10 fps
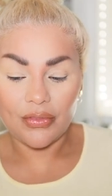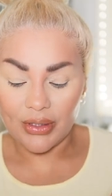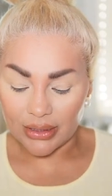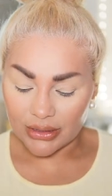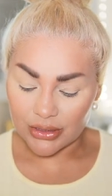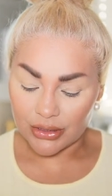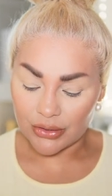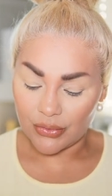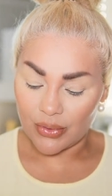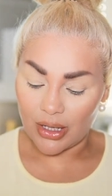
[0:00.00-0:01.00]
this
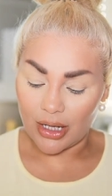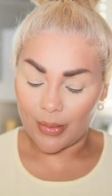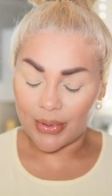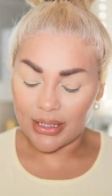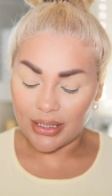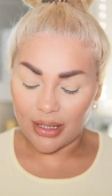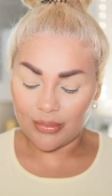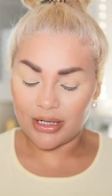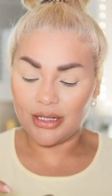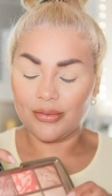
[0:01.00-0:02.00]
to. Uh, I'm gonna. I'm
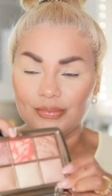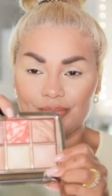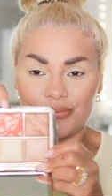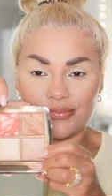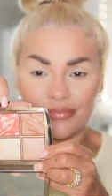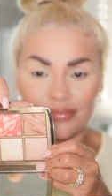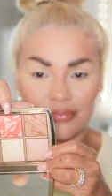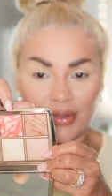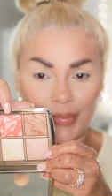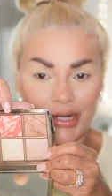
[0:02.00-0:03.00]
gonna.
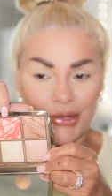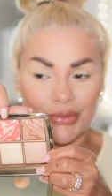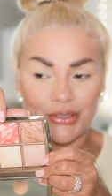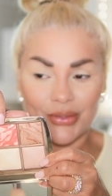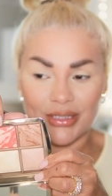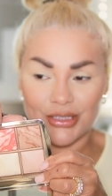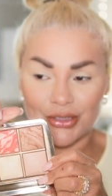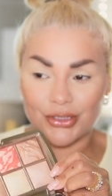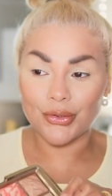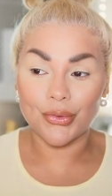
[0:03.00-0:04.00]
I'm gonna go into this to
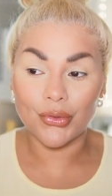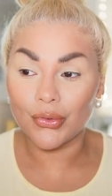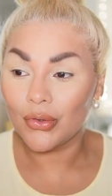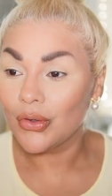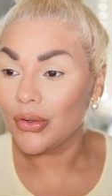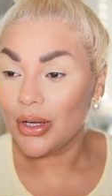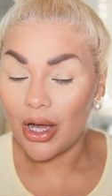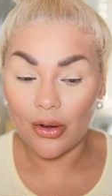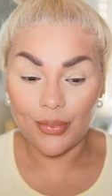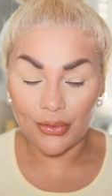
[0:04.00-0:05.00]
show you
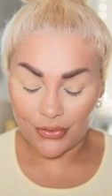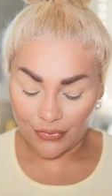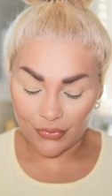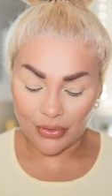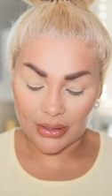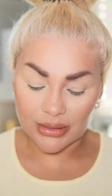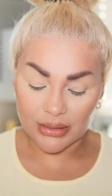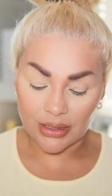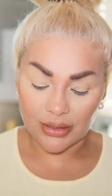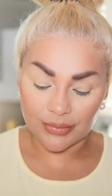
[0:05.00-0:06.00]
how beautiful this.
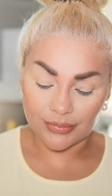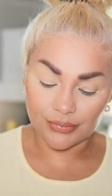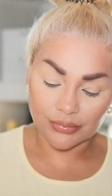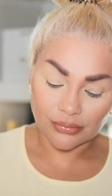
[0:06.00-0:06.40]
Um,